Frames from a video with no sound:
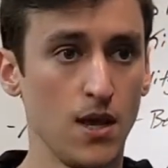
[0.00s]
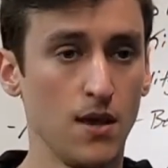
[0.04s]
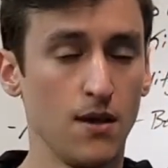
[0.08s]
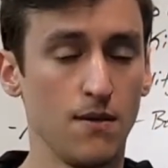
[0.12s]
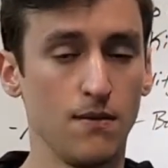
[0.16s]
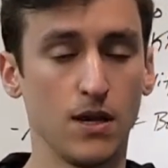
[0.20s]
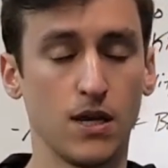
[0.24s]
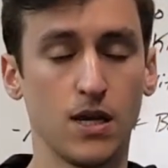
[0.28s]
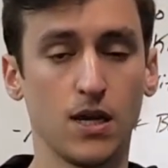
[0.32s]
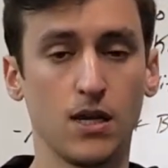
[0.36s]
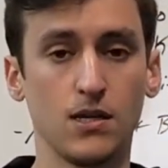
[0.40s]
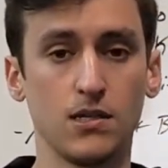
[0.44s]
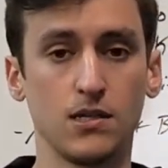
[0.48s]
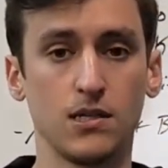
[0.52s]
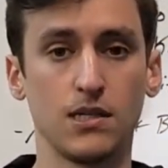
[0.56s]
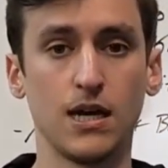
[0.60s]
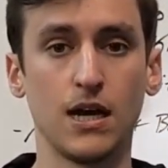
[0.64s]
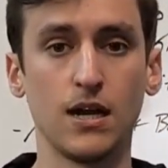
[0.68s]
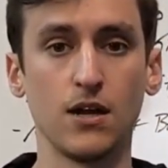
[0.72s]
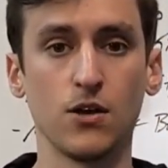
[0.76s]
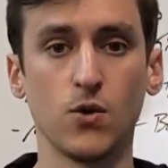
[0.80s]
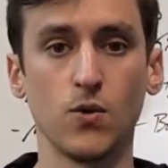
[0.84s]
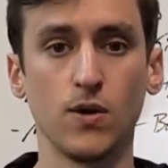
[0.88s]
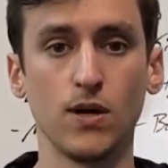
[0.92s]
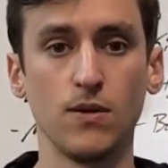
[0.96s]
because
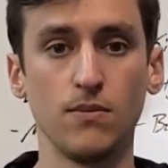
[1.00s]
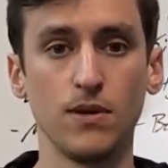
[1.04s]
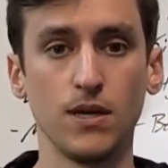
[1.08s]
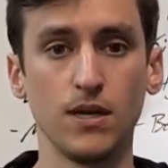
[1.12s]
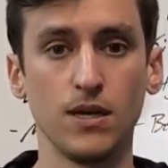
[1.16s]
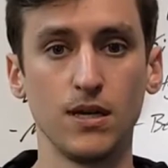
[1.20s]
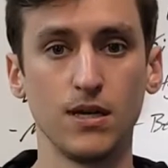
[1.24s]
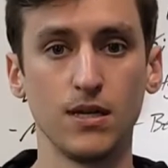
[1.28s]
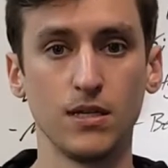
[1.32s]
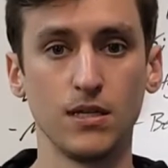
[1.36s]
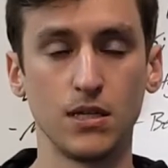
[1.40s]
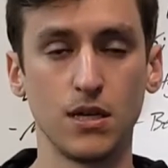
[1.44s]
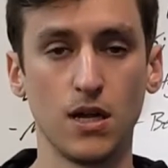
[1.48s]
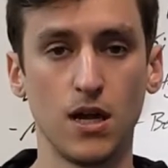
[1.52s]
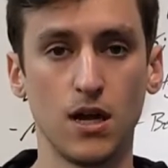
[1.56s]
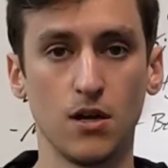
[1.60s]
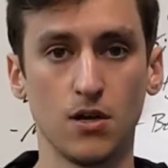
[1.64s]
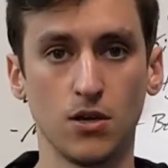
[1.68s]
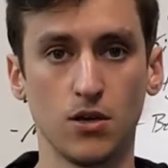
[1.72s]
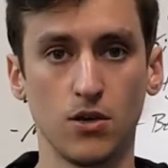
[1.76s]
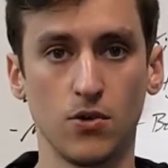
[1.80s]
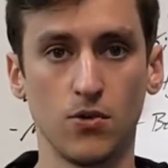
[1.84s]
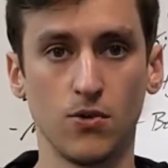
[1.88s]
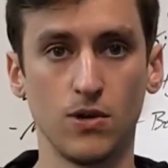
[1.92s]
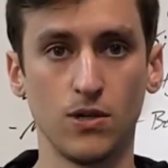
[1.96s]
that equipment is
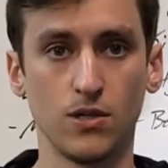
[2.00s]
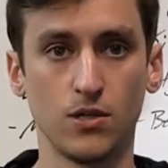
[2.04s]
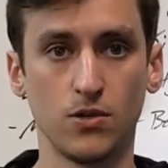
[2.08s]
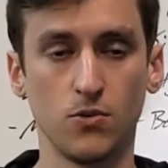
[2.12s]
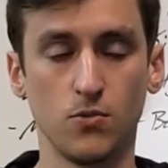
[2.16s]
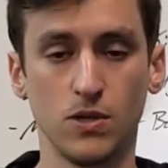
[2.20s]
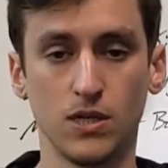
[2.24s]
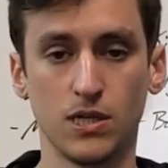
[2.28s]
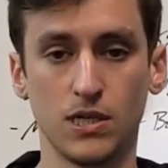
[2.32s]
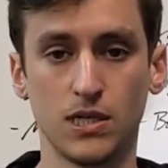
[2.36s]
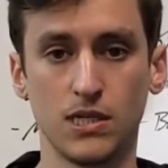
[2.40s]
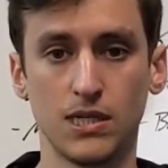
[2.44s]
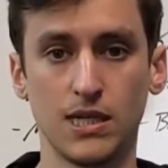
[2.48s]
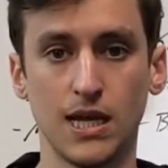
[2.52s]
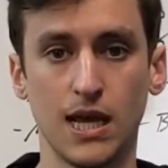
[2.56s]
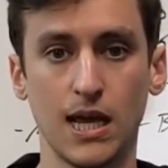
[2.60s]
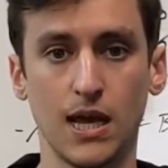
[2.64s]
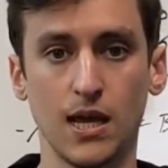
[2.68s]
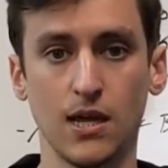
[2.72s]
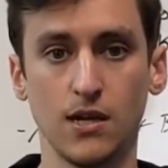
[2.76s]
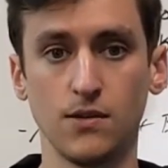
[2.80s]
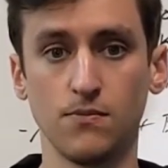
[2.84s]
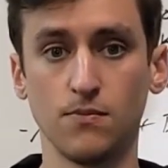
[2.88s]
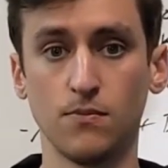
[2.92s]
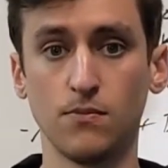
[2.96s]
not going to
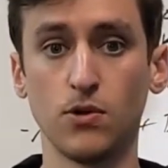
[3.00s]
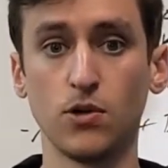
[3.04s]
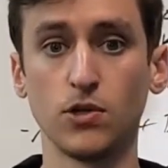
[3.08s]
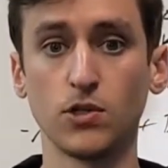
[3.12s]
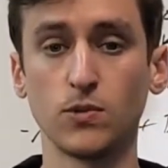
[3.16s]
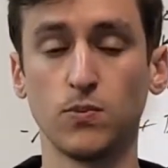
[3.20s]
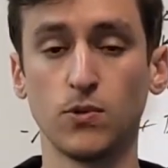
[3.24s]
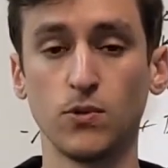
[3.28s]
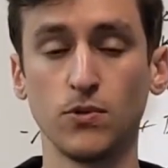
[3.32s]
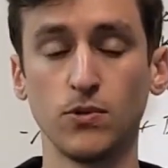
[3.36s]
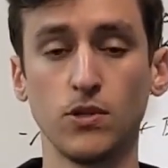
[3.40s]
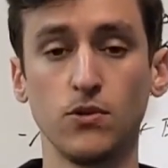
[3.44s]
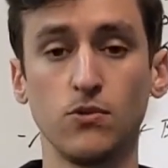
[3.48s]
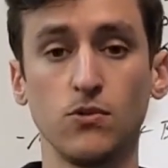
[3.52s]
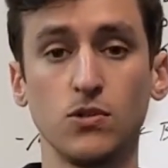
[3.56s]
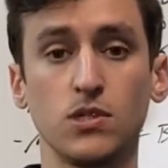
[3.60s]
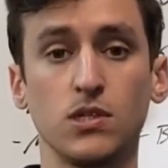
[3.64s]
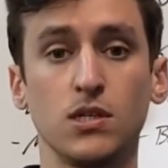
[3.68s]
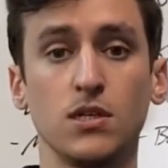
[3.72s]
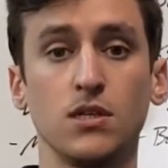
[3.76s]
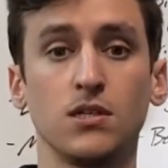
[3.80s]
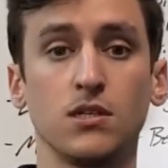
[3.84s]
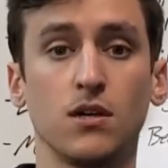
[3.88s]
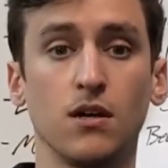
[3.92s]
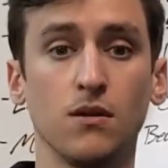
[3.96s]
withstand multiple
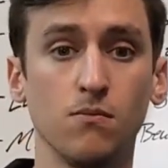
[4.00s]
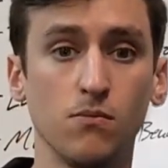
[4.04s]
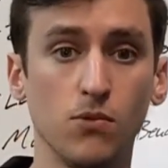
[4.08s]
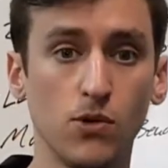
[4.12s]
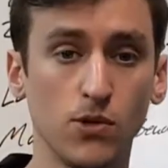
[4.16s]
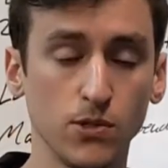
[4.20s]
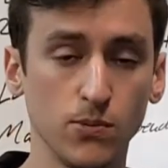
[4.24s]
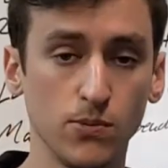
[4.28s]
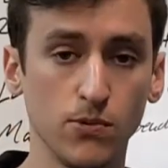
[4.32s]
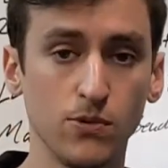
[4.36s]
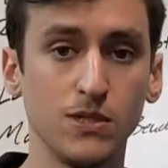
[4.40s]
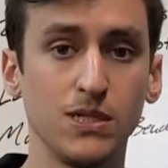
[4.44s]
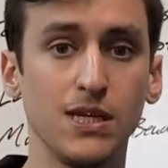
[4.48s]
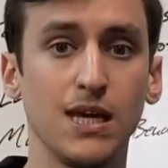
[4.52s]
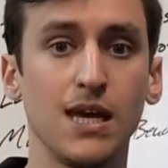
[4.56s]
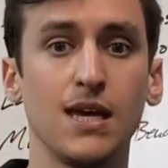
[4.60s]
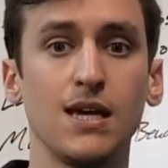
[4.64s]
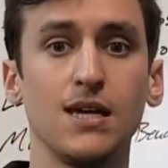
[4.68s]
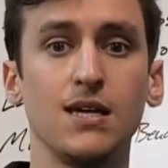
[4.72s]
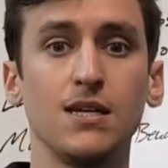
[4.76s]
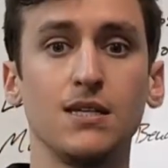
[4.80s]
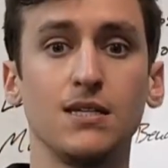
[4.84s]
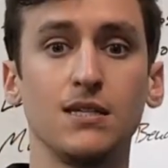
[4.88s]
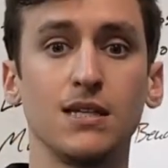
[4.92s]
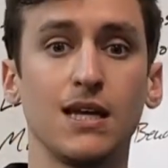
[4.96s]
uses on multiple
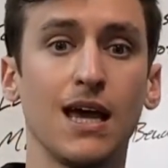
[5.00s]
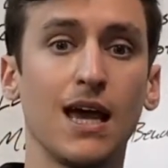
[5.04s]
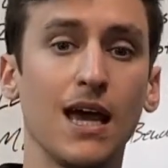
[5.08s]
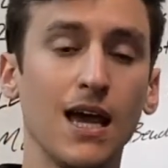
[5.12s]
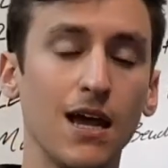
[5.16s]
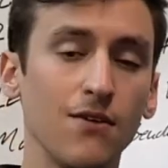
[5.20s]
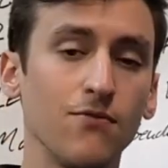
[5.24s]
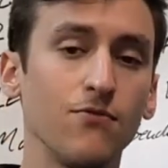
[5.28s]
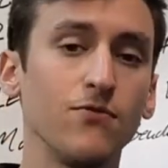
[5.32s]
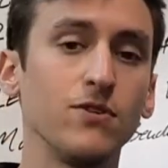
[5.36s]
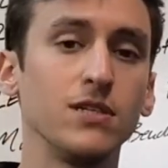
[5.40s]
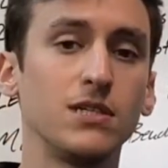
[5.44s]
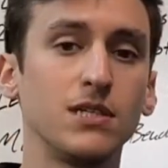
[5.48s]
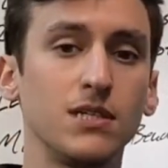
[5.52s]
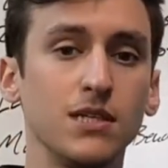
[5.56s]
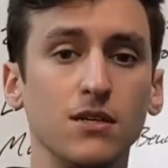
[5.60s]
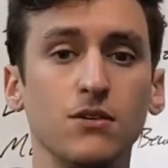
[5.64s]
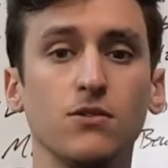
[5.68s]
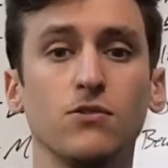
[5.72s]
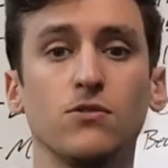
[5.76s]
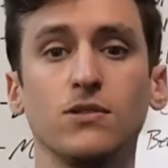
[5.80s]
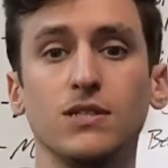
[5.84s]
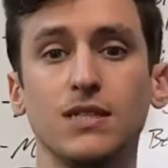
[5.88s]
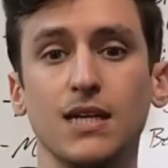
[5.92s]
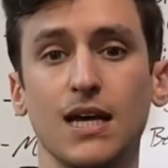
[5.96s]
days, every
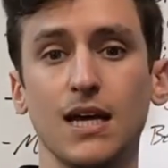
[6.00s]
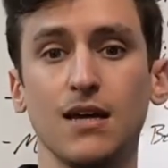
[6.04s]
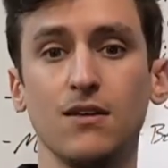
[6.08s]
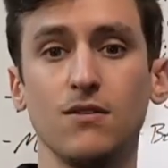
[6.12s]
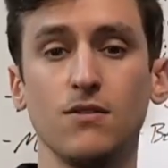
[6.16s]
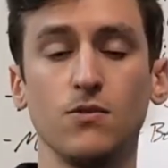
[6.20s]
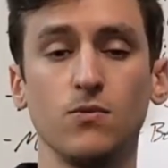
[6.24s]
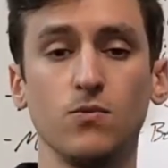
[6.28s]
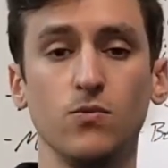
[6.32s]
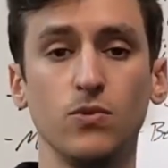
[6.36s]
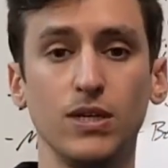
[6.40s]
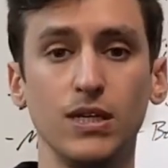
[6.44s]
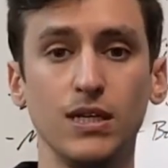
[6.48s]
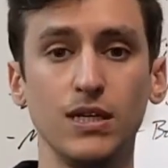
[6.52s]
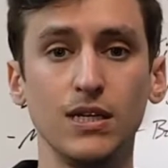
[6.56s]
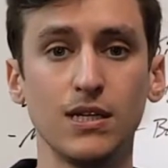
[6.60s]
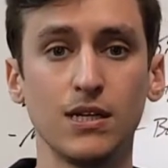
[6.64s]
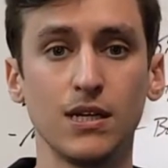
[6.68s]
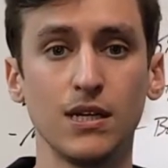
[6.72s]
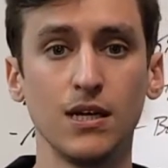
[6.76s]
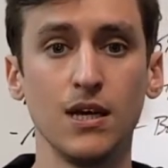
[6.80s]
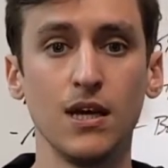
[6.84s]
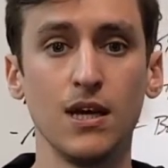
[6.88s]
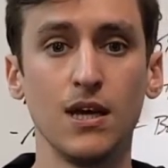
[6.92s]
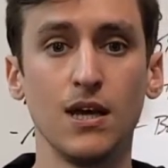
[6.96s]
single day of the week.